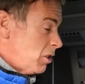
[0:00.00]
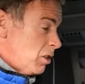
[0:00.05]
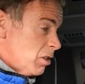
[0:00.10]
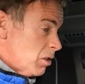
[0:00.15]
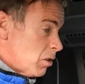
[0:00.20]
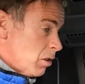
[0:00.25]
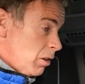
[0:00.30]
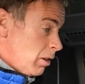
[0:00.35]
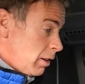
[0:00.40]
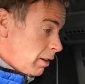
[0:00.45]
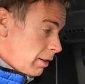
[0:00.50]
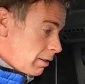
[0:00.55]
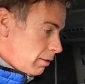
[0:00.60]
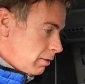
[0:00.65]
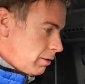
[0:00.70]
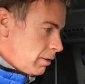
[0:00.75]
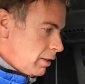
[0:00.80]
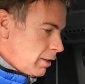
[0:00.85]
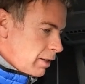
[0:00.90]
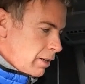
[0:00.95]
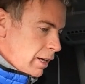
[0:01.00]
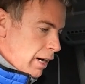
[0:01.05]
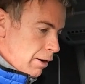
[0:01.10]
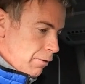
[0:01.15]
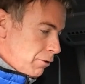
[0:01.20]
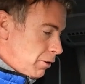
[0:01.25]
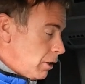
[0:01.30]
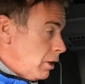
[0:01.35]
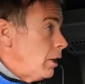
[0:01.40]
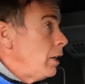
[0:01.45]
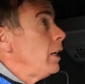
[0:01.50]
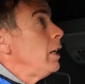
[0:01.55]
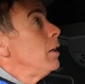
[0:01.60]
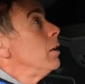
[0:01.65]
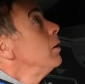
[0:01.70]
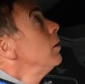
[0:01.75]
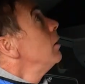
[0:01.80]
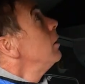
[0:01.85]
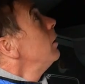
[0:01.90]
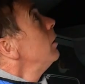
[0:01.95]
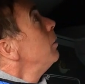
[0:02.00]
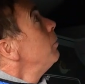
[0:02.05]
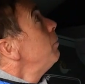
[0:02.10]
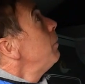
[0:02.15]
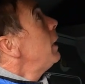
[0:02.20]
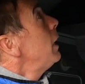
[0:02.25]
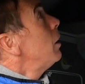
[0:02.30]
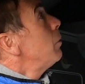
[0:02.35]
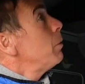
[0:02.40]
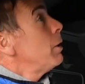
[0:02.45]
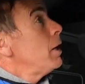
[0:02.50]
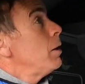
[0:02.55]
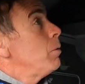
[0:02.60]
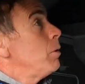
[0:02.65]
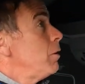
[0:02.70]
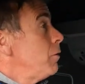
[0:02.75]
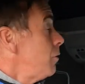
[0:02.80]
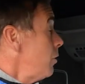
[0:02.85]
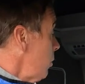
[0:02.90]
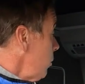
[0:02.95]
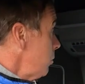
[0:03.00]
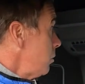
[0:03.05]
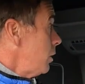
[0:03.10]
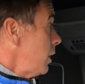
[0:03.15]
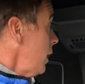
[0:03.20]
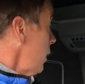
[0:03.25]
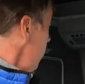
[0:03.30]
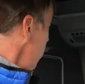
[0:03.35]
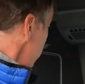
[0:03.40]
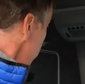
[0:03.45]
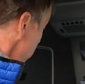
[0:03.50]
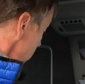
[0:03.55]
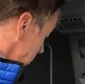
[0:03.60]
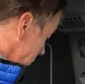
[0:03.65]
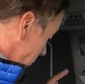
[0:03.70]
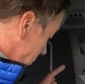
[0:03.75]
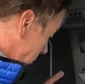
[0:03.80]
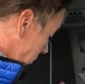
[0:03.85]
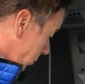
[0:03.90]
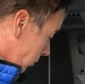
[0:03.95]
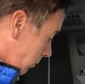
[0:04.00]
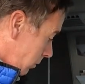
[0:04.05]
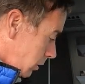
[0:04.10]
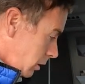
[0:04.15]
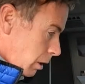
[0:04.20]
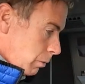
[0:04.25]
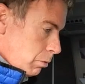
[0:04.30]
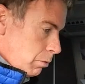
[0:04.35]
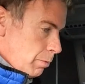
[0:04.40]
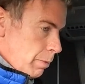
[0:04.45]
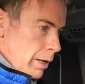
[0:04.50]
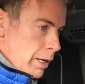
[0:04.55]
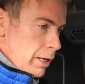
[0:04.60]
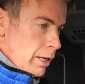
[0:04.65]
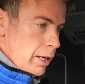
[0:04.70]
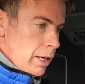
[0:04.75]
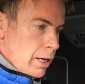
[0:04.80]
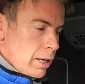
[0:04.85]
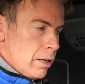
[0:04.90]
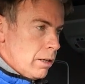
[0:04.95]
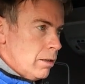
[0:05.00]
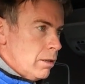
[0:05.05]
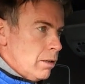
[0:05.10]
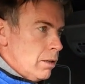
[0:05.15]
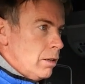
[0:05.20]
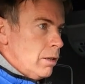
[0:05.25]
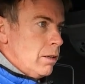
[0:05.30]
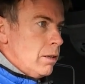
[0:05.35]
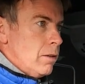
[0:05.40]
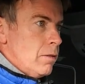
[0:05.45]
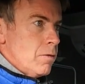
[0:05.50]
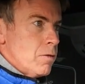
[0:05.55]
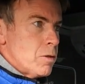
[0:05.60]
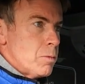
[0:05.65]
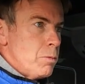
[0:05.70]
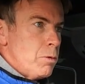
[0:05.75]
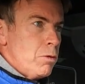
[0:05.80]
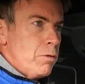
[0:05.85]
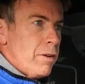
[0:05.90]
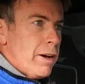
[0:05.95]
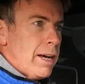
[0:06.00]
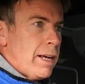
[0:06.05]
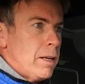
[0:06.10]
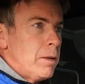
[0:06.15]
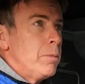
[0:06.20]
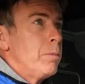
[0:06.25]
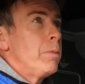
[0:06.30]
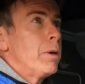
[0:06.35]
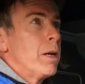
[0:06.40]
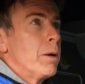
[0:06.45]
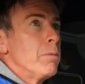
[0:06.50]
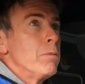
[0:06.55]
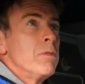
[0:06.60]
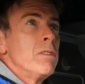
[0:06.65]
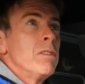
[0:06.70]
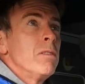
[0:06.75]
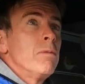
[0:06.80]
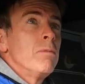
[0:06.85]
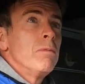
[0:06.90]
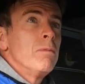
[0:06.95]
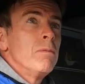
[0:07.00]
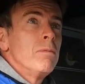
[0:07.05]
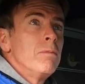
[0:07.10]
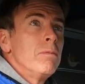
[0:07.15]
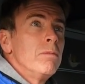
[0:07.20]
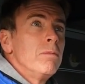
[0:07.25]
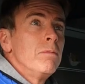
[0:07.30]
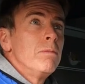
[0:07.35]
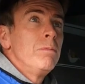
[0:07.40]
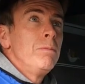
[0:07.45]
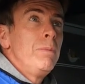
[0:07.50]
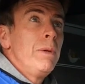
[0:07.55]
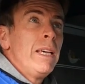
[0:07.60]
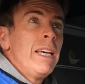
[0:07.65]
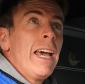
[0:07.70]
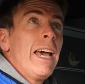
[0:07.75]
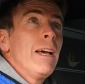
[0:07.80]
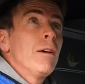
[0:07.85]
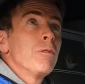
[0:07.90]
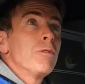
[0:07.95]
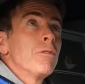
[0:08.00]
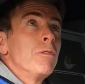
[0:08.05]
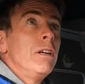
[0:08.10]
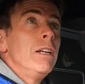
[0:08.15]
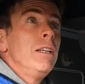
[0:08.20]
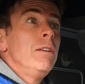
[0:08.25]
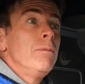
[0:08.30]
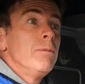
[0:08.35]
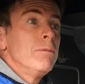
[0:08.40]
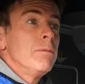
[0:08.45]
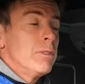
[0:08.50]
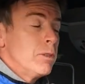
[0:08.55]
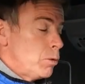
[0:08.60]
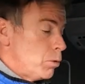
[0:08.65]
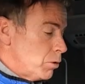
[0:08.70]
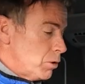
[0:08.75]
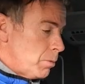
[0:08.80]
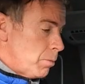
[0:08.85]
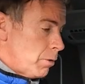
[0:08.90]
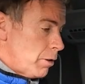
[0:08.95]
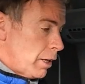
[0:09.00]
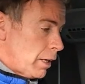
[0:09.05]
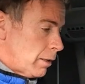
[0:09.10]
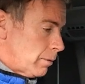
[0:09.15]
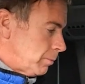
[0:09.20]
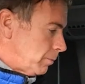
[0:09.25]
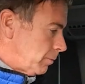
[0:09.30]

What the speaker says: It's just got everything you need. Bed up there when it folds down, double bed here, small van becomes big house really. It's an awesome thing.